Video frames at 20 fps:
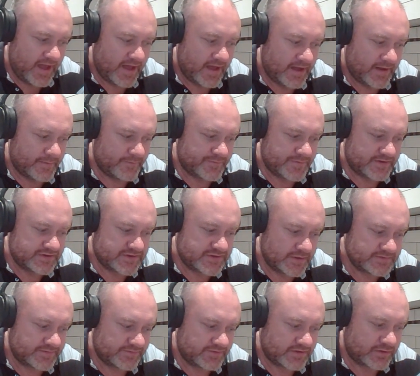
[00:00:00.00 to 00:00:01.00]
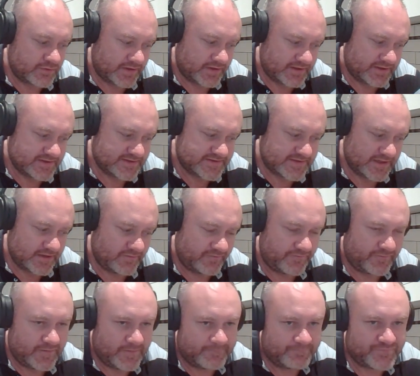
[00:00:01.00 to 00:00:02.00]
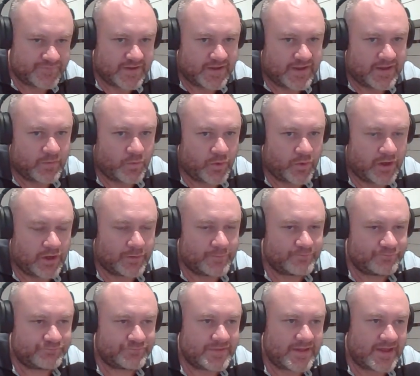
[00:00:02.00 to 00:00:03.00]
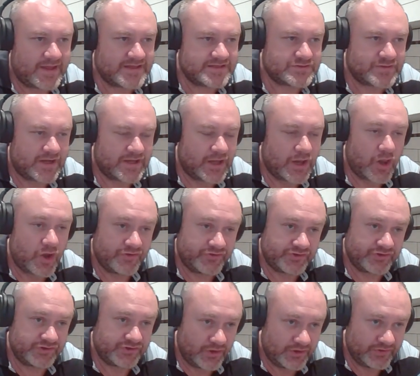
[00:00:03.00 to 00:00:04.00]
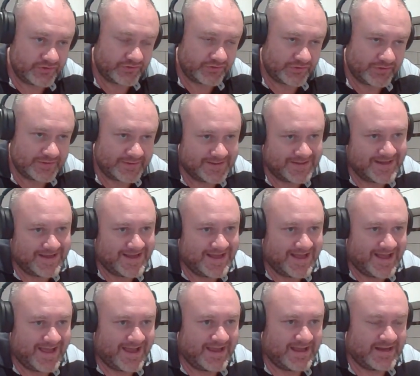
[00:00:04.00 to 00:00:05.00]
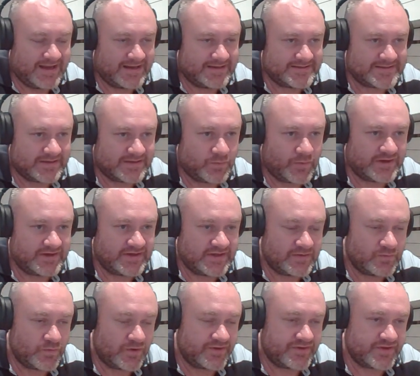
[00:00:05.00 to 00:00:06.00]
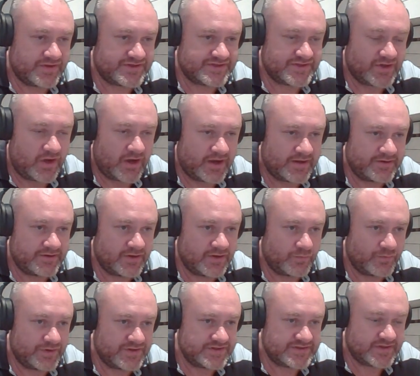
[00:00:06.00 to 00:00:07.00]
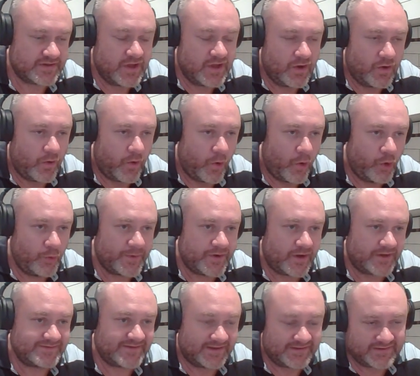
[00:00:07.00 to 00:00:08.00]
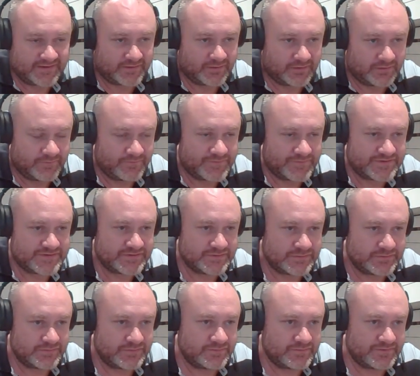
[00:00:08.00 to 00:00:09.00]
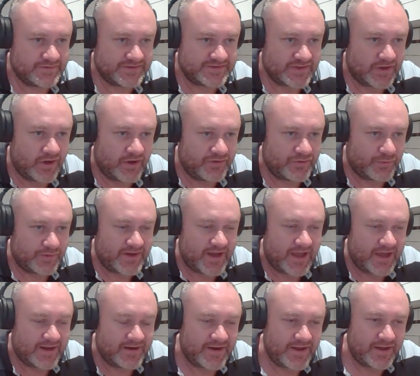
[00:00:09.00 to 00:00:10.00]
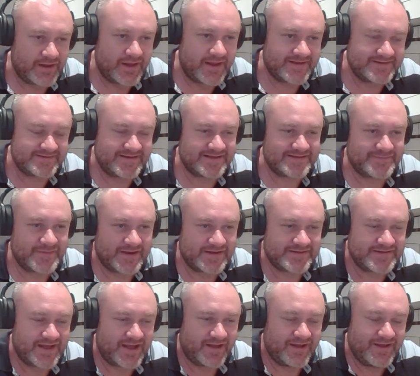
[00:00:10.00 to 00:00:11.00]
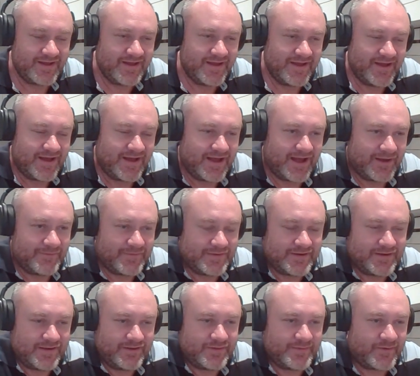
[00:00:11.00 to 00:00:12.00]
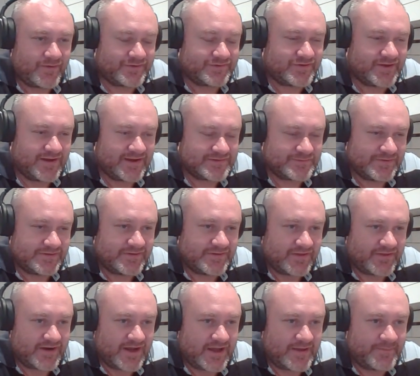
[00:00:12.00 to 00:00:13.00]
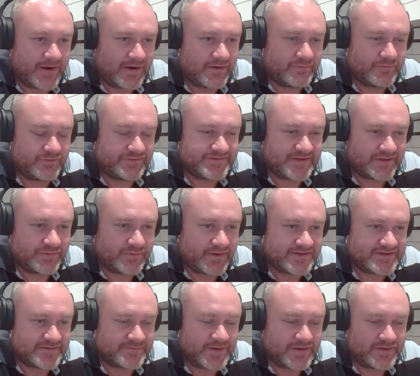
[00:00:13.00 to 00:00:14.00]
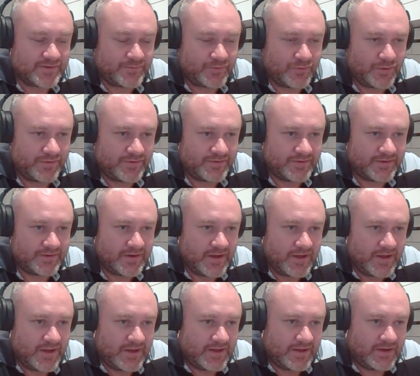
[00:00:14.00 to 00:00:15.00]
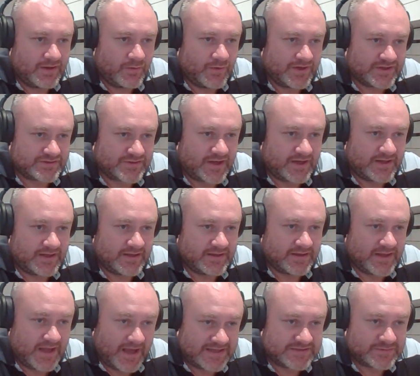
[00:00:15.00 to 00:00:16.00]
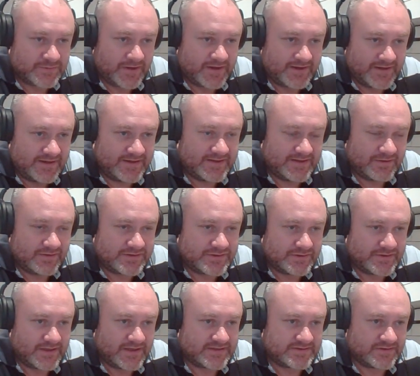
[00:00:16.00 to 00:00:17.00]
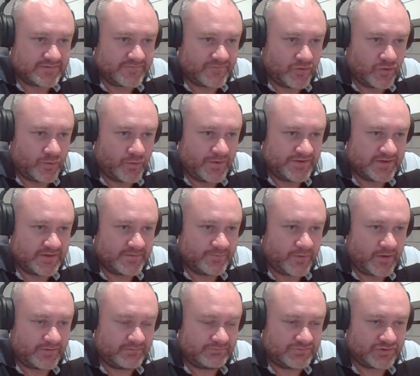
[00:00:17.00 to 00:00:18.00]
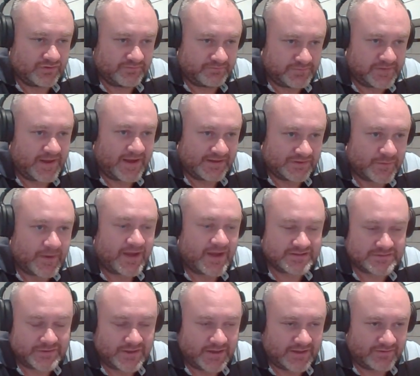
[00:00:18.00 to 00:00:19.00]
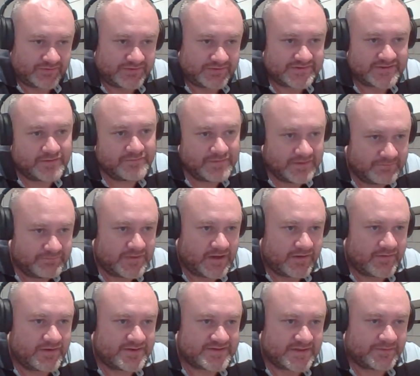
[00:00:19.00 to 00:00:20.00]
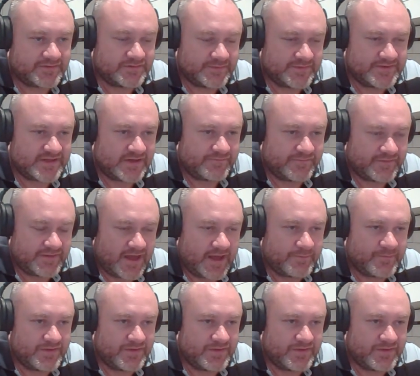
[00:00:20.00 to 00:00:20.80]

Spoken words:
In terms of the cricket itself, well, Australia lost the toss and went in with a side that was all but identical to the side that we'd had in our last test match. Now, in the podcast we did the other day, Barrett Sutherland made the point that when Australia last won in India in 2004, we did it by sort of playing to our strengths. And so, there's something to be said for that.